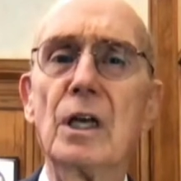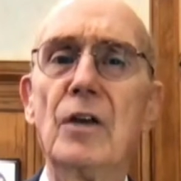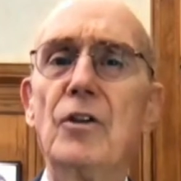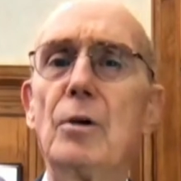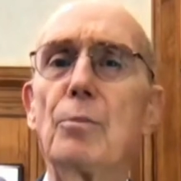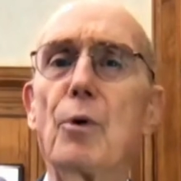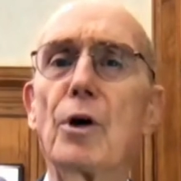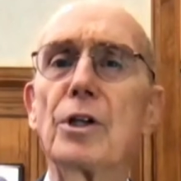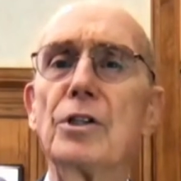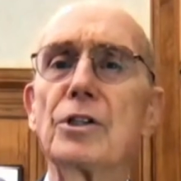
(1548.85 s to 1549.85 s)
in the
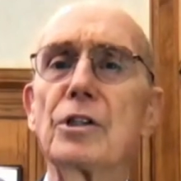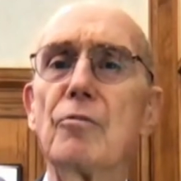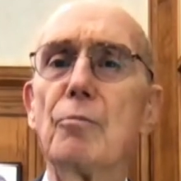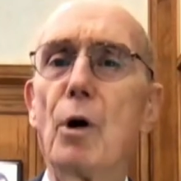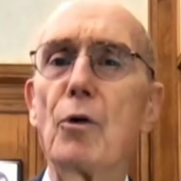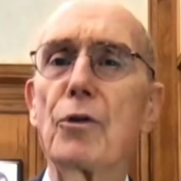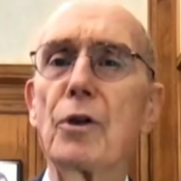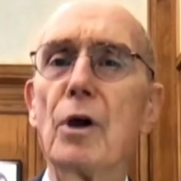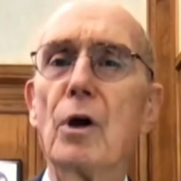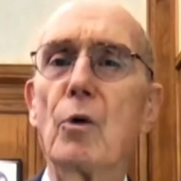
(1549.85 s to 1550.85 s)
importance of both
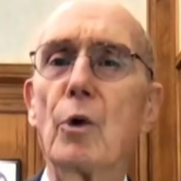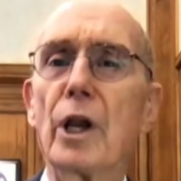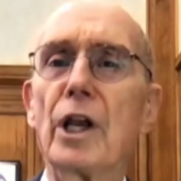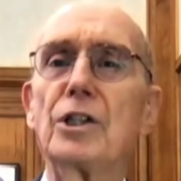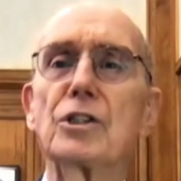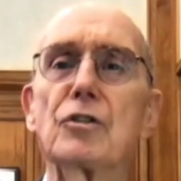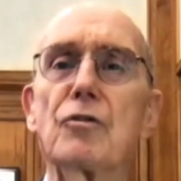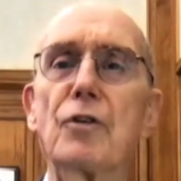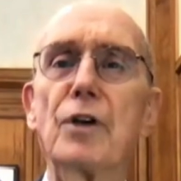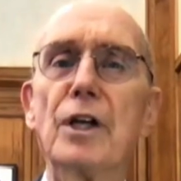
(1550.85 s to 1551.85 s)
religious
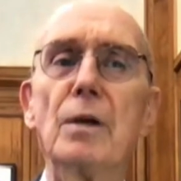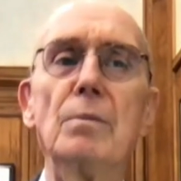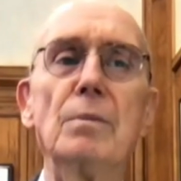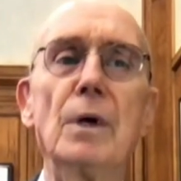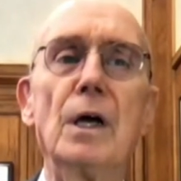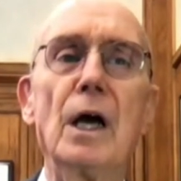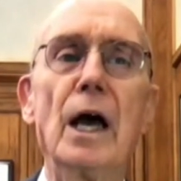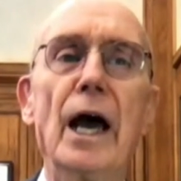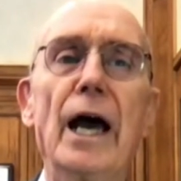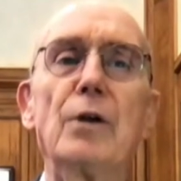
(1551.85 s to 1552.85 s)
freedom
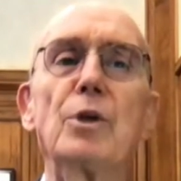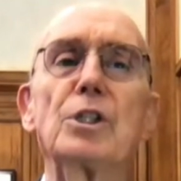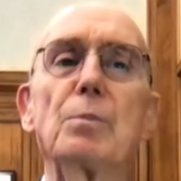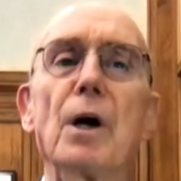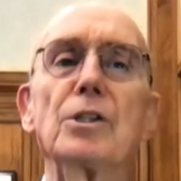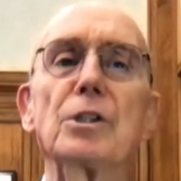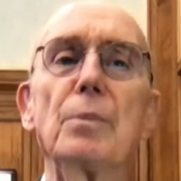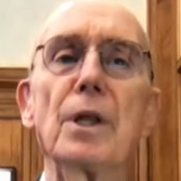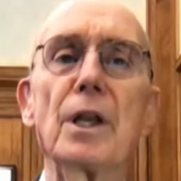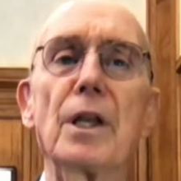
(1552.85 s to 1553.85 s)
and
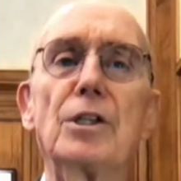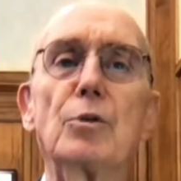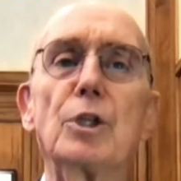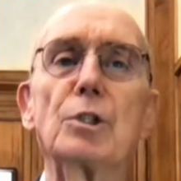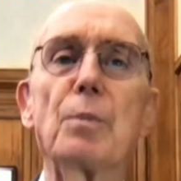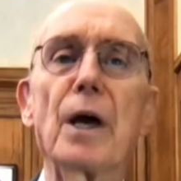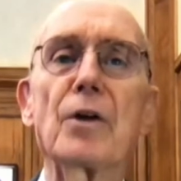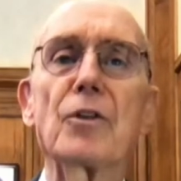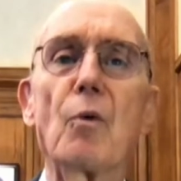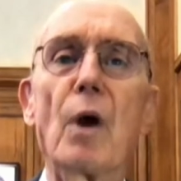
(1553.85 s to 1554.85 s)
responsibility to respect
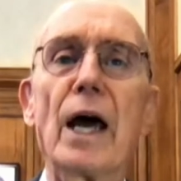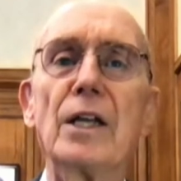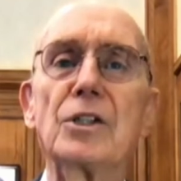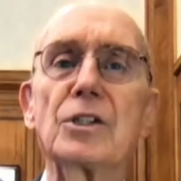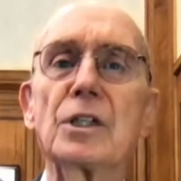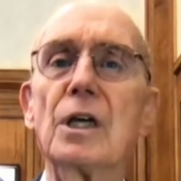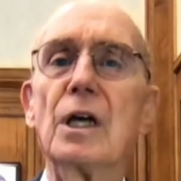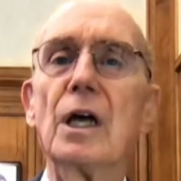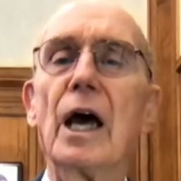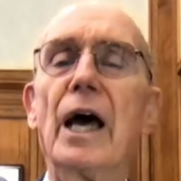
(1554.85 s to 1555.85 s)
the rights
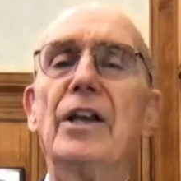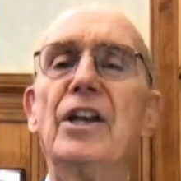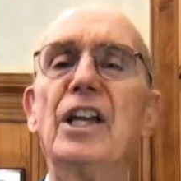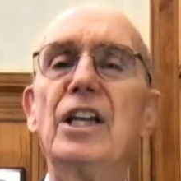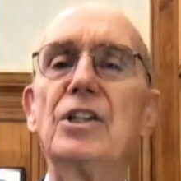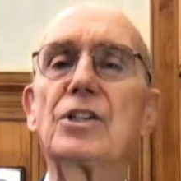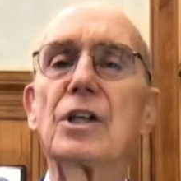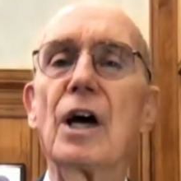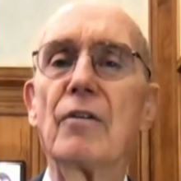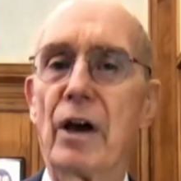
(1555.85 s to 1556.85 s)
and needs
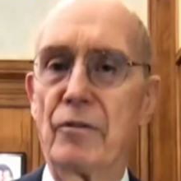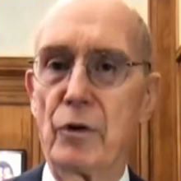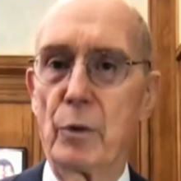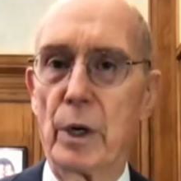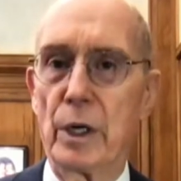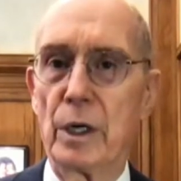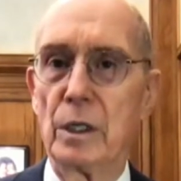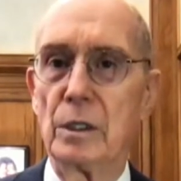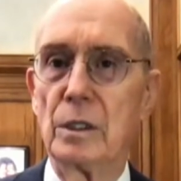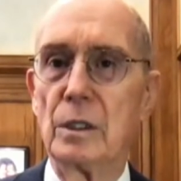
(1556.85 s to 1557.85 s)
of everyone.
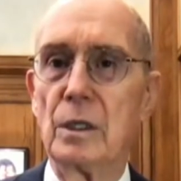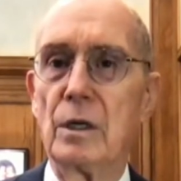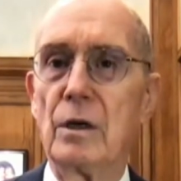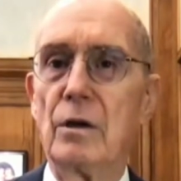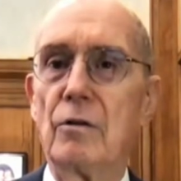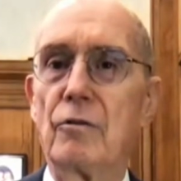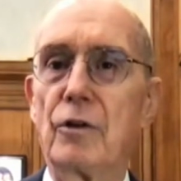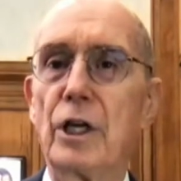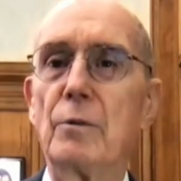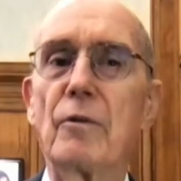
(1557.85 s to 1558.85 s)

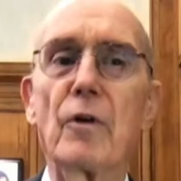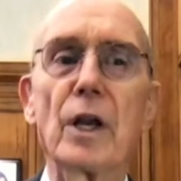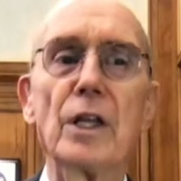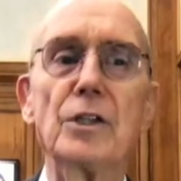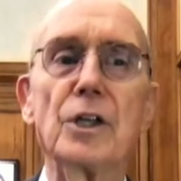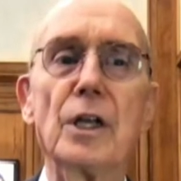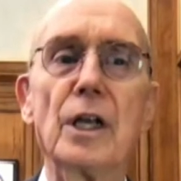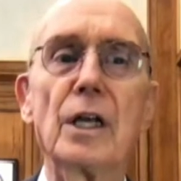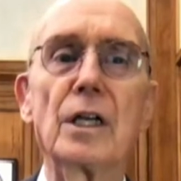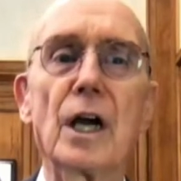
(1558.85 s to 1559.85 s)
Freedom of religion
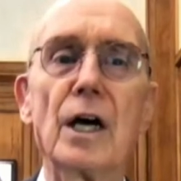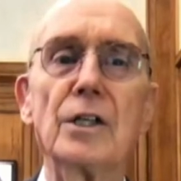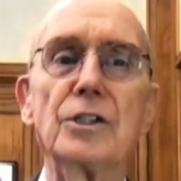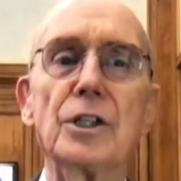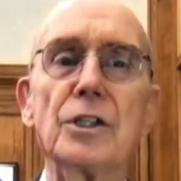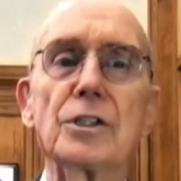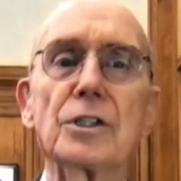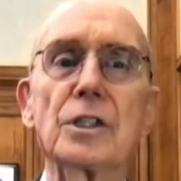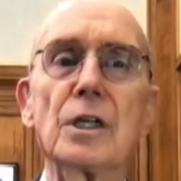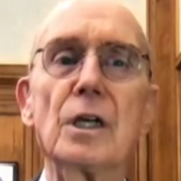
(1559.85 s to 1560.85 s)
and
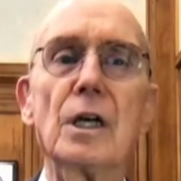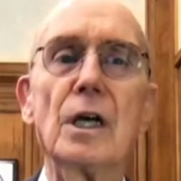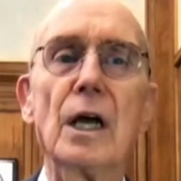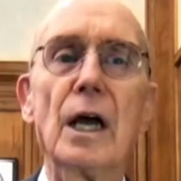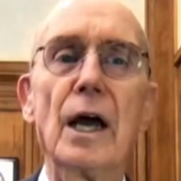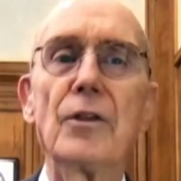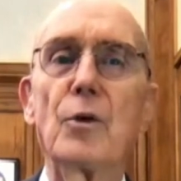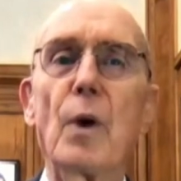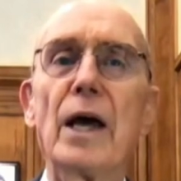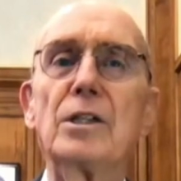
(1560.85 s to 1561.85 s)
conscience and the
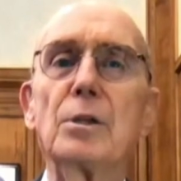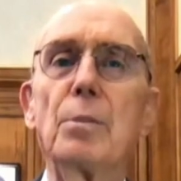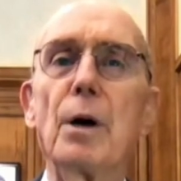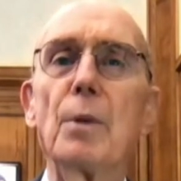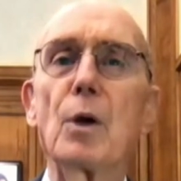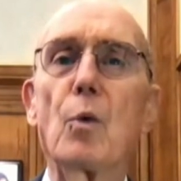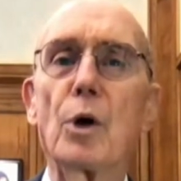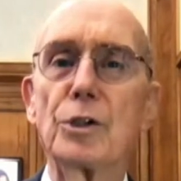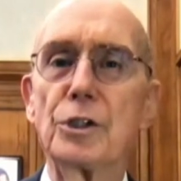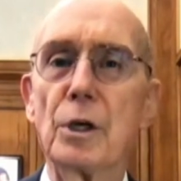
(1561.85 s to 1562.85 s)
right to public
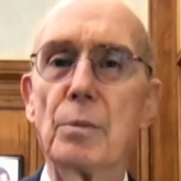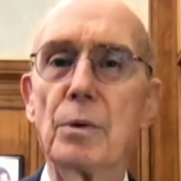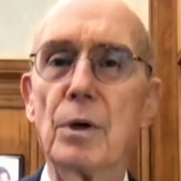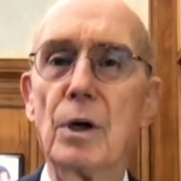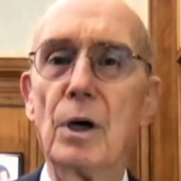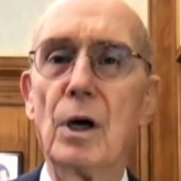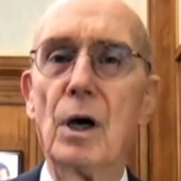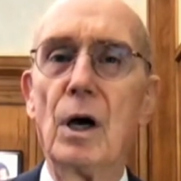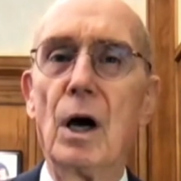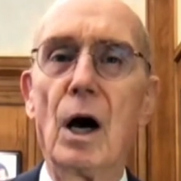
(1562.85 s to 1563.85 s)
worship
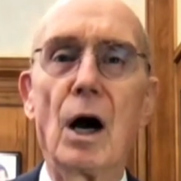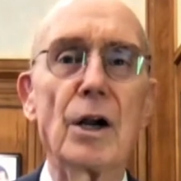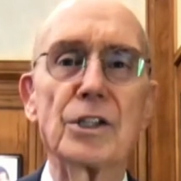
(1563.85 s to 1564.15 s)
are